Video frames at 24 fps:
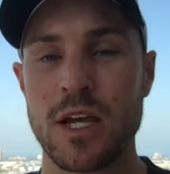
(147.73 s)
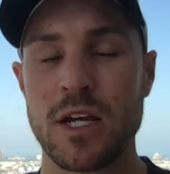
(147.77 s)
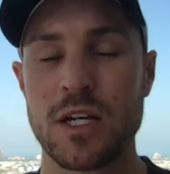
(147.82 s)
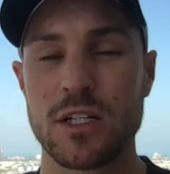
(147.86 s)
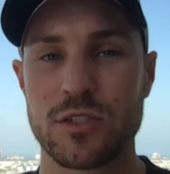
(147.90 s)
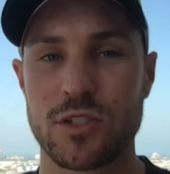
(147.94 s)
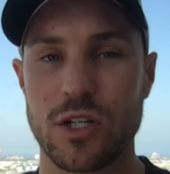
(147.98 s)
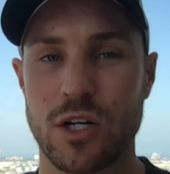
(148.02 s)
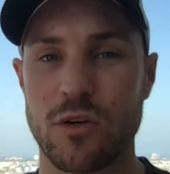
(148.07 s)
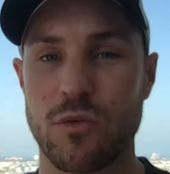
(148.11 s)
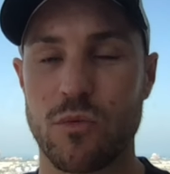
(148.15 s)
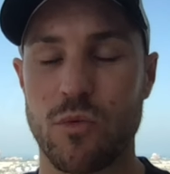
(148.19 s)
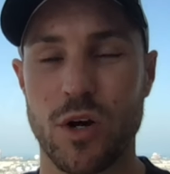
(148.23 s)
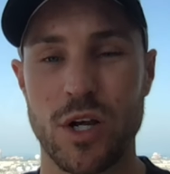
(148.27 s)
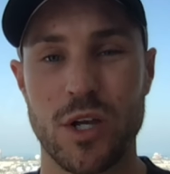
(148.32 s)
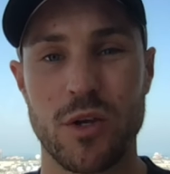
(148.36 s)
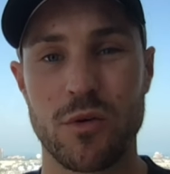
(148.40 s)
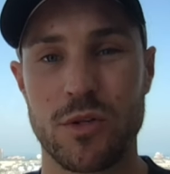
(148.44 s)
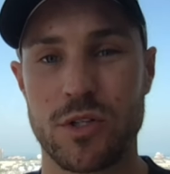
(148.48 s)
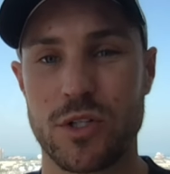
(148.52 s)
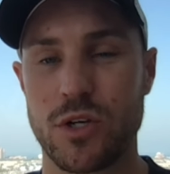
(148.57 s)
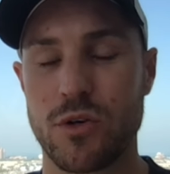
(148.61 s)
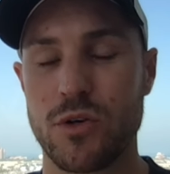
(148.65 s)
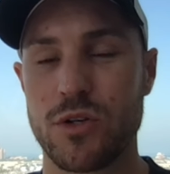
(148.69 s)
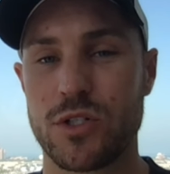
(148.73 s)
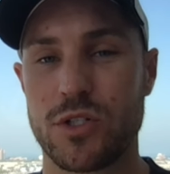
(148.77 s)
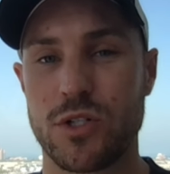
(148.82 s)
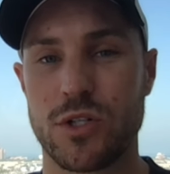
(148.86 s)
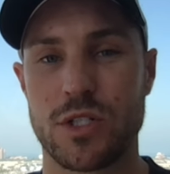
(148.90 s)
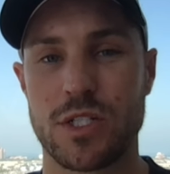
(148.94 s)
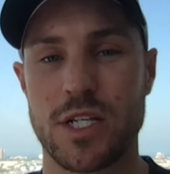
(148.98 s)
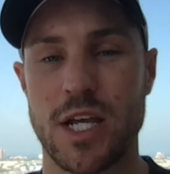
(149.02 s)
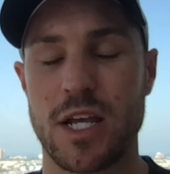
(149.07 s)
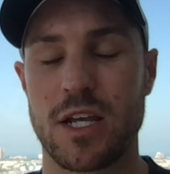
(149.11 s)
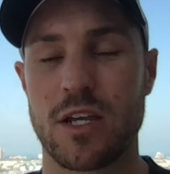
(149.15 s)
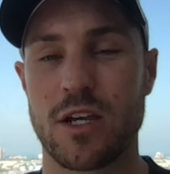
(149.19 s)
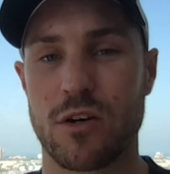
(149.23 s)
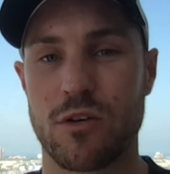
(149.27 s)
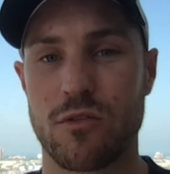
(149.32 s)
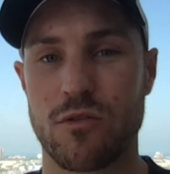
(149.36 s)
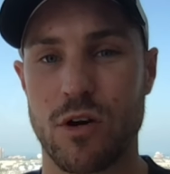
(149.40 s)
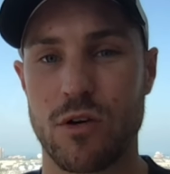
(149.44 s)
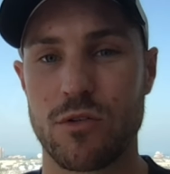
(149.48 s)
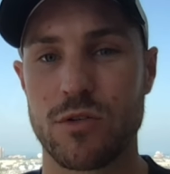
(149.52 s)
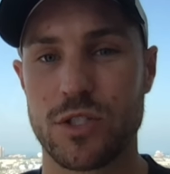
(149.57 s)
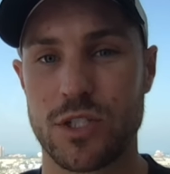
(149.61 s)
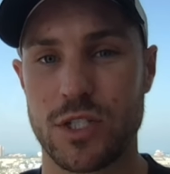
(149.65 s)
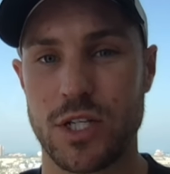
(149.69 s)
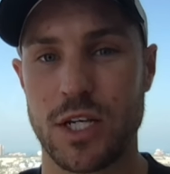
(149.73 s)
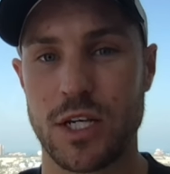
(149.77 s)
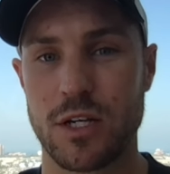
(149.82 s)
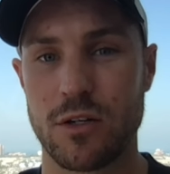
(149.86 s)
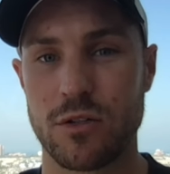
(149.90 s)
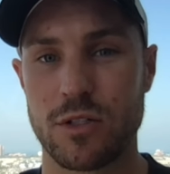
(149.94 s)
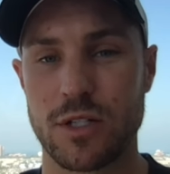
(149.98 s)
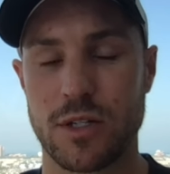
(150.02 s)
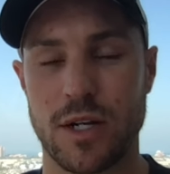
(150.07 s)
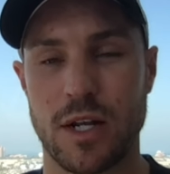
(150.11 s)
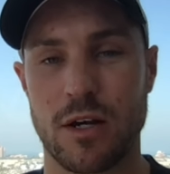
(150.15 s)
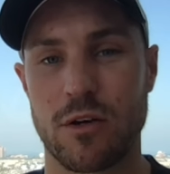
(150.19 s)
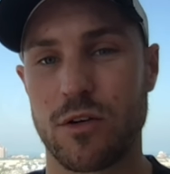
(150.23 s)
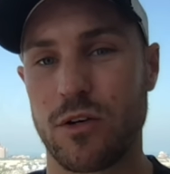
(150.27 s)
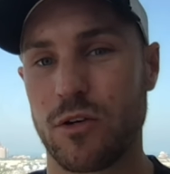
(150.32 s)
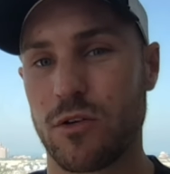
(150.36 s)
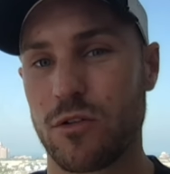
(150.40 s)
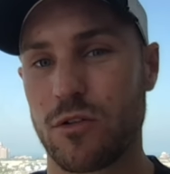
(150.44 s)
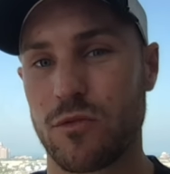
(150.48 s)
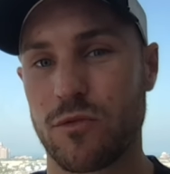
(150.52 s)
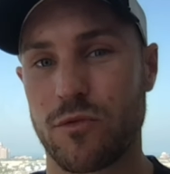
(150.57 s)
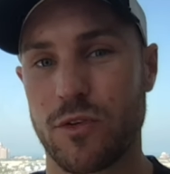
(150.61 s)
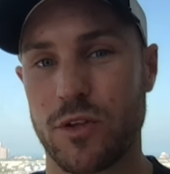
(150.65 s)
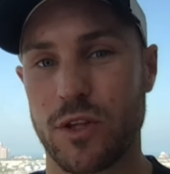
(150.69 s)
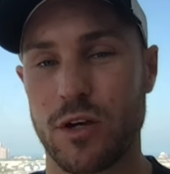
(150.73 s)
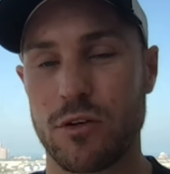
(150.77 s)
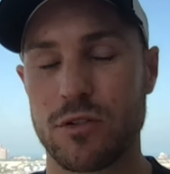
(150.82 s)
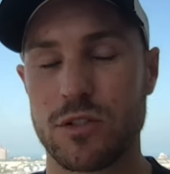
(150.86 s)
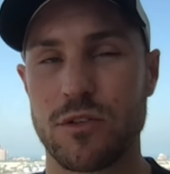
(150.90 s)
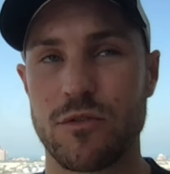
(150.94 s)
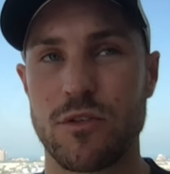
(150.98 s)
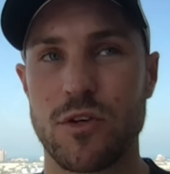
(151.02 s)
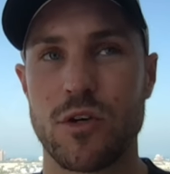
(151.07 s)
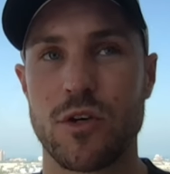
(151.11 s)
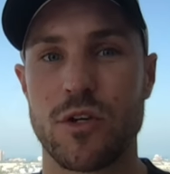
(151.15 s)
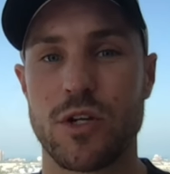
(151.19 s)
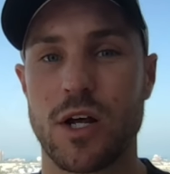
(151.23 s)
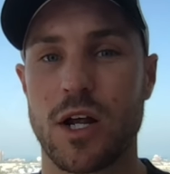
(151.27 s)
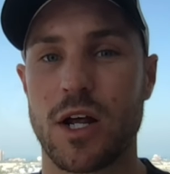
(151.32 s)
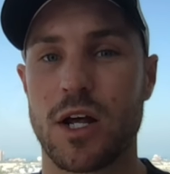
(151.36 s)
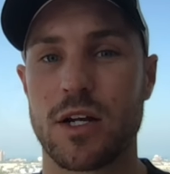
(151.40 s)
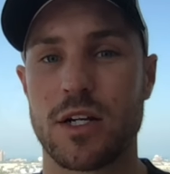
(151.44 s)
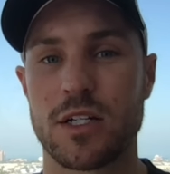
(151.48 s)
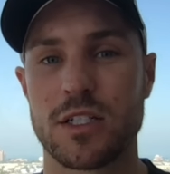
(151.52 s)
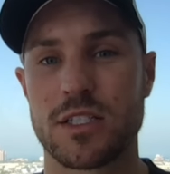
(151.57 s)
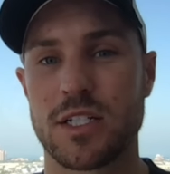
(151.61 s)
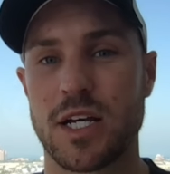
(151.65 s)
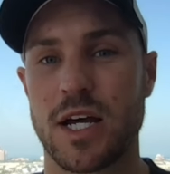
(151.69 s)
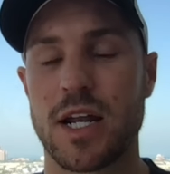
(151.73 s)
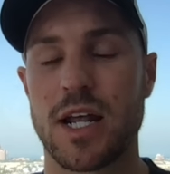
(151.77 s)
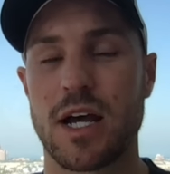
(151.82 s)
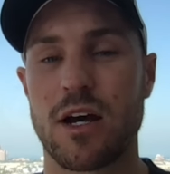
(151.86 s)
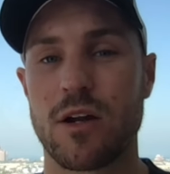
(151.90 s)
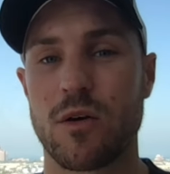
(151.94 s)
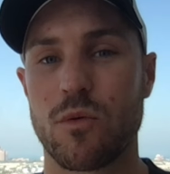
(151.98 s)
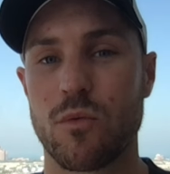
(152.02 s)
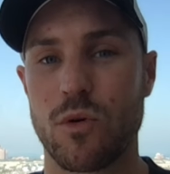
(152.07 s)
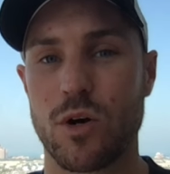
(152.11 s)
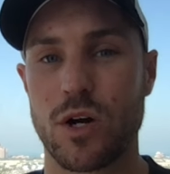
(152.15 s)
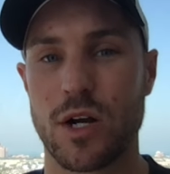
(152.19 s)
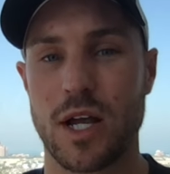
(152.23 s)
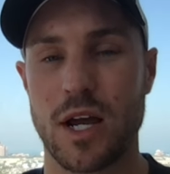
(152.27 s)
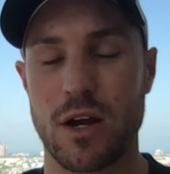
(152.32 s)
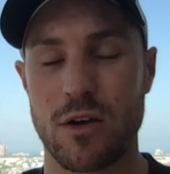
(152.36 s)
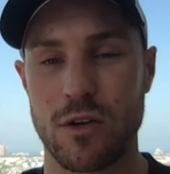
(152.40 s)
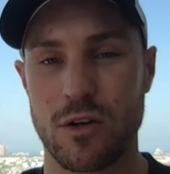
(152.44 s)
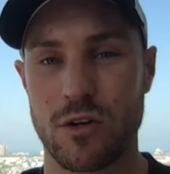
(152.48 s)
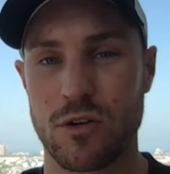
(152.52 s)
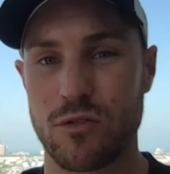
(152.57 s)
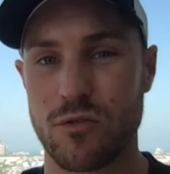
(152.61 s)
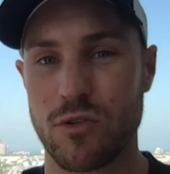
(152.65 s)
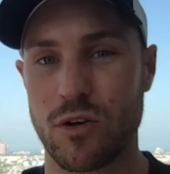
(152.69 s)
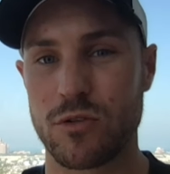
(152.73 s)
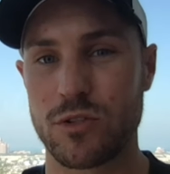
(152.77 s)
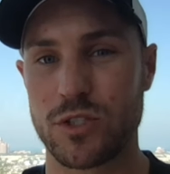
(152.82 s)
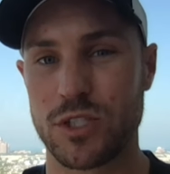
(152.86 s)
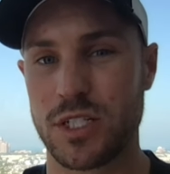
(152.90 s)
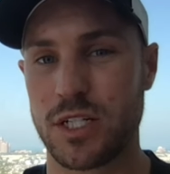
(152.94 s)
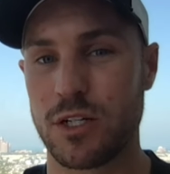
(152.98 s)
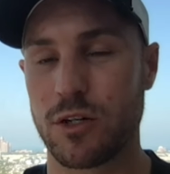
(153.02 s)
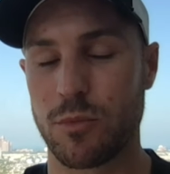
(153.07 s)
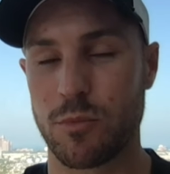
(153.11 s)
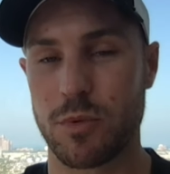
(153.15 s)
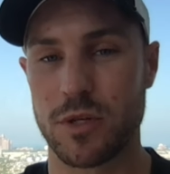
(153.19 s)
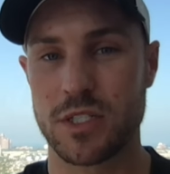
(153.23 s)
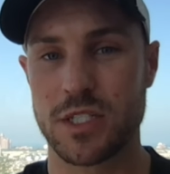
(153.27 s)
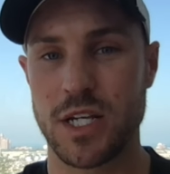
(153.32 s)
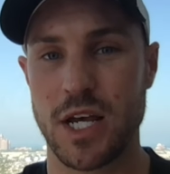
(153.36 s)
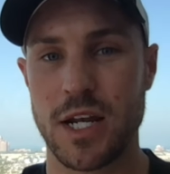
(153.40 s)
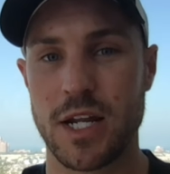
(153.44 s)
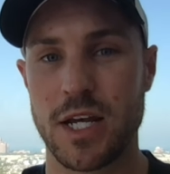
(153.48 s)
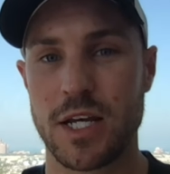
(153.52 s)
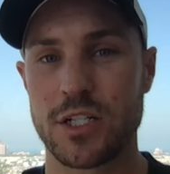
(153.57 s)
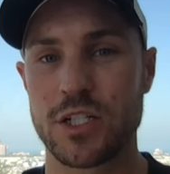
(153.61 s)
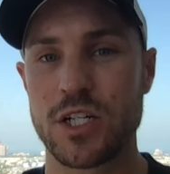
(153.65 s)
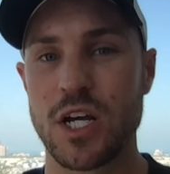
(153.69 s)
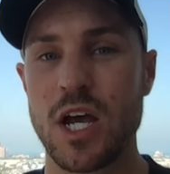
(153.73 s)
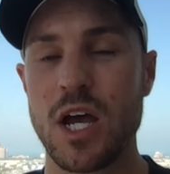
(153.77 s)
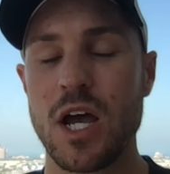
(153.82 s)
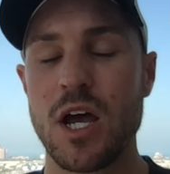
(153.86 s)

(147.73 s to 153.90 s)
So what you would do is you'd take your gross yield, and now for those of you who don't understand how to work out your gross yield percentage,